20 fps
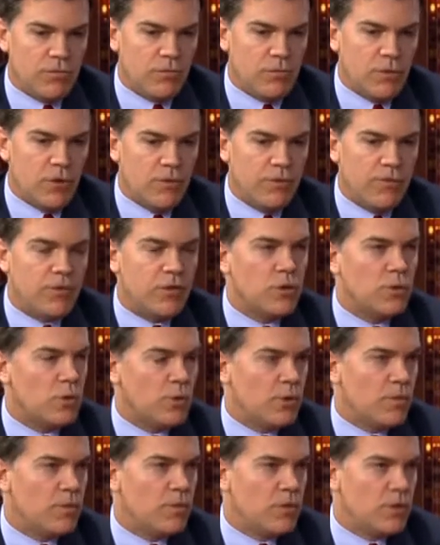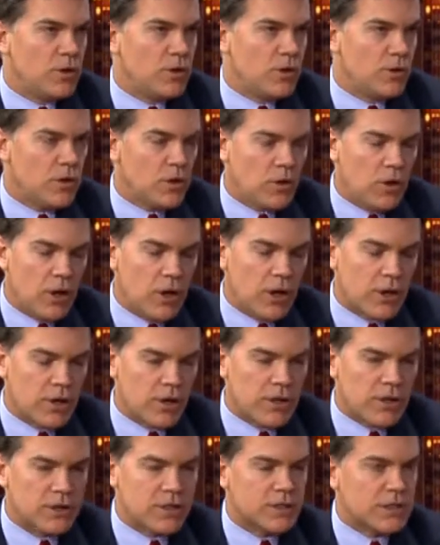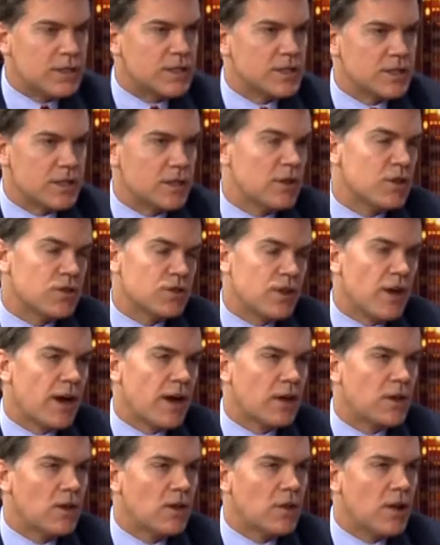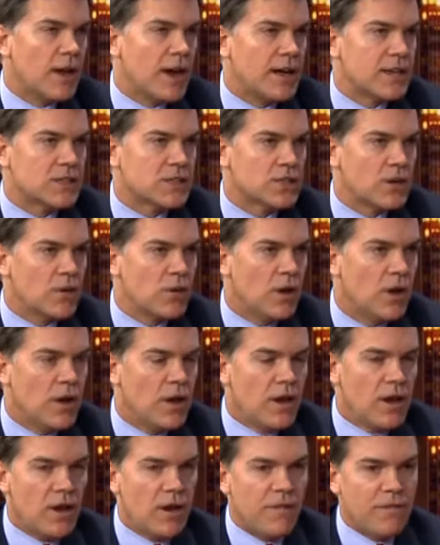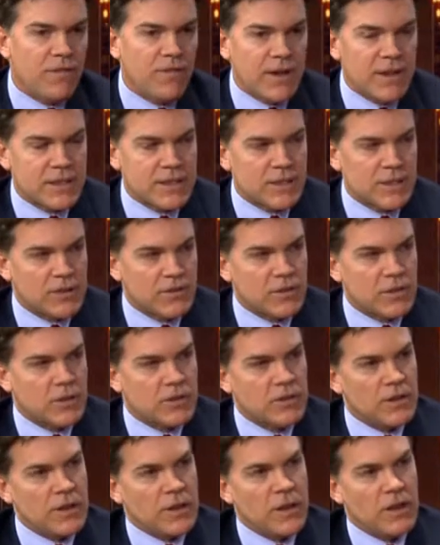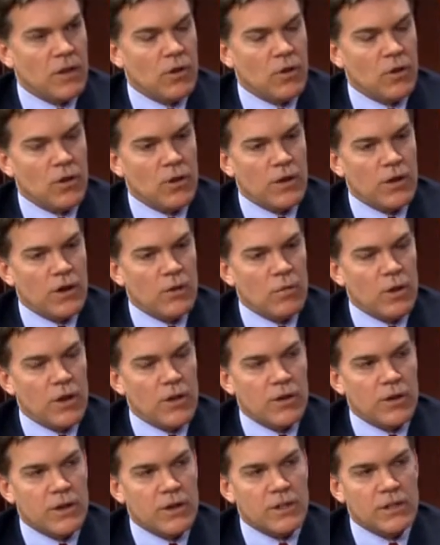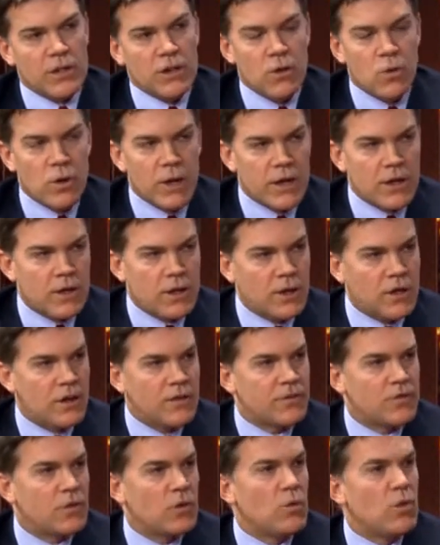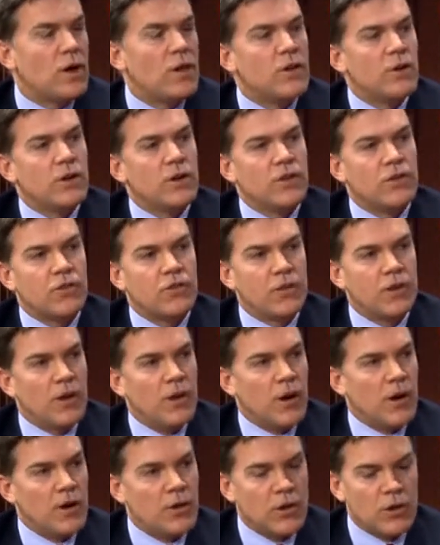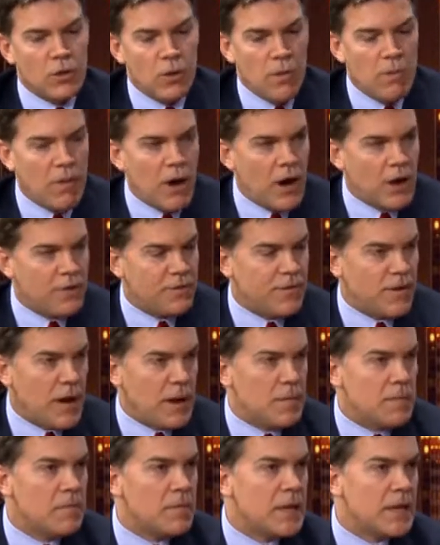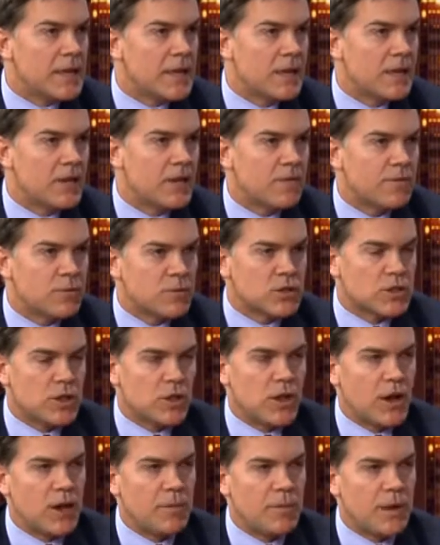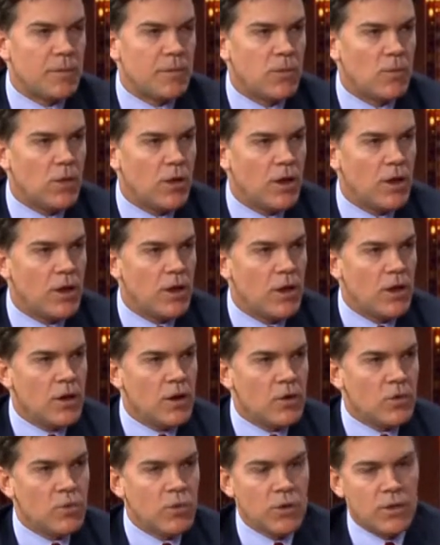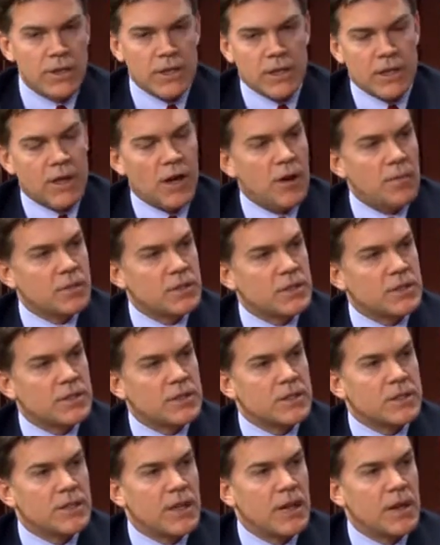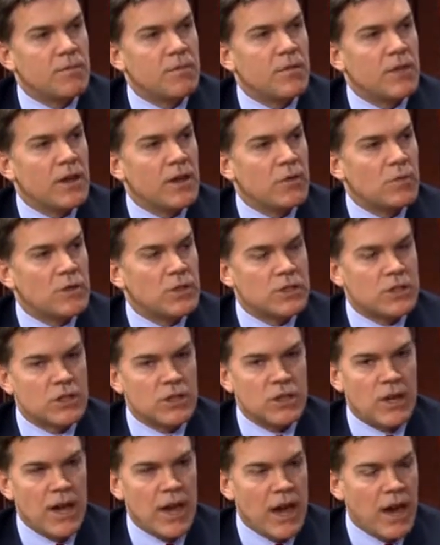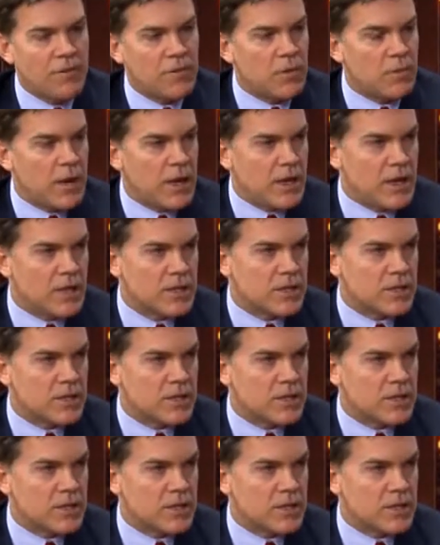the fewer, the longer it's not going to last. So a facelift, whether it's a quick lift or whether it's a modified mini lift, which a lot of people want, really encompasses the same thing, which is you have to make an